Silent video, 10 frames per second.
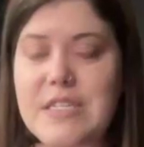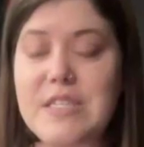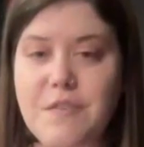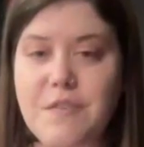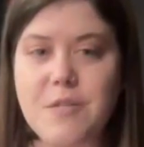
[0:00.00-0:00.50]
is
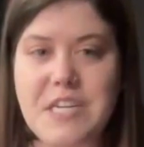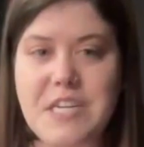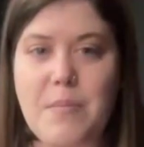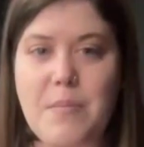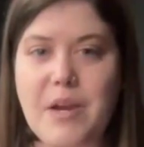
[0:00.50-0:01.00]
the first
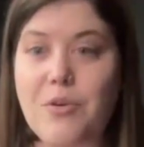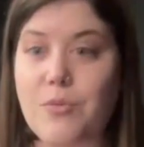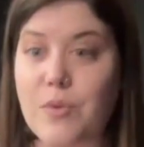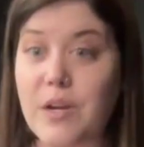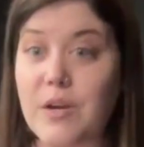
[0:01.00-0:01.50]
time in my
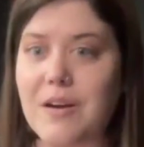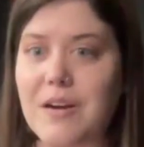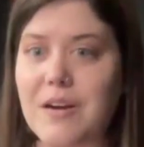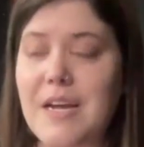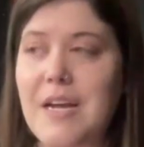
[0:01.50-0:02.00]

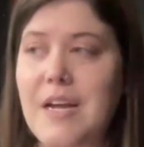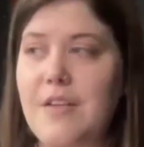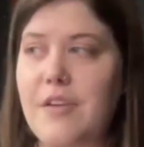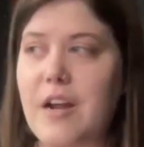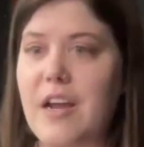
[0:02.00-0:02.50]
career
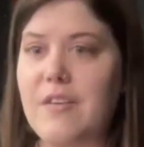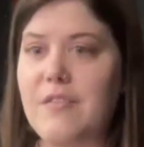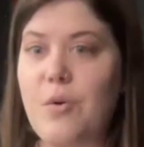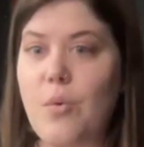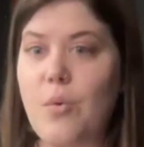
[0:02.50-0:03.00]
that I
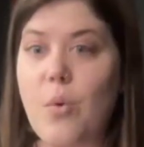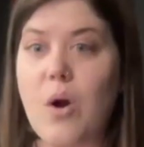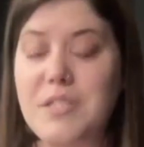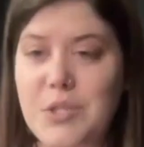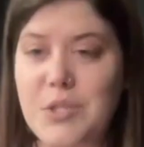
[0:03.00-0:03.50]
have
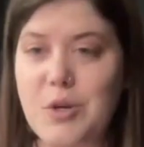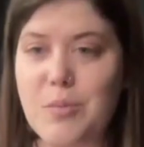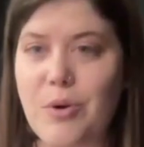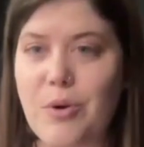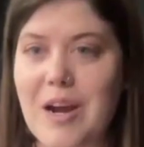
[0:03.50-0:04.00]
walked into a
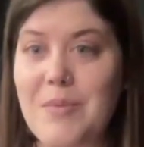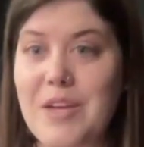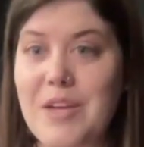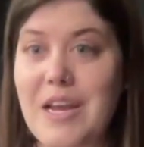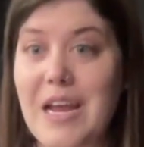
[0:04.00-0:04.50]
program
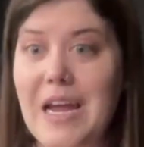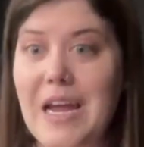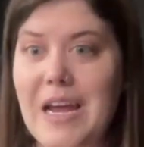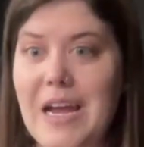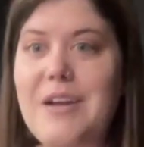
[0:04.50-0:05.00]
that
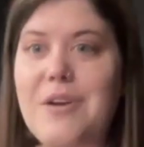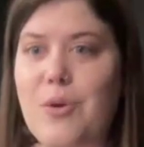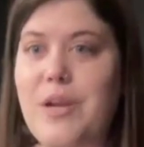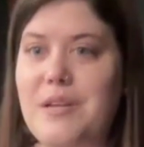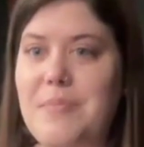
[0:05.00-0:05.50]
had a
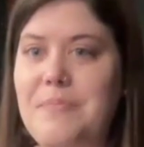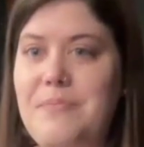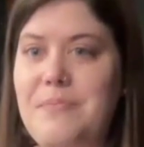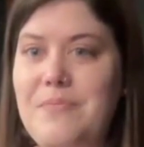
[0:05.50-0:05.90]
curriculum,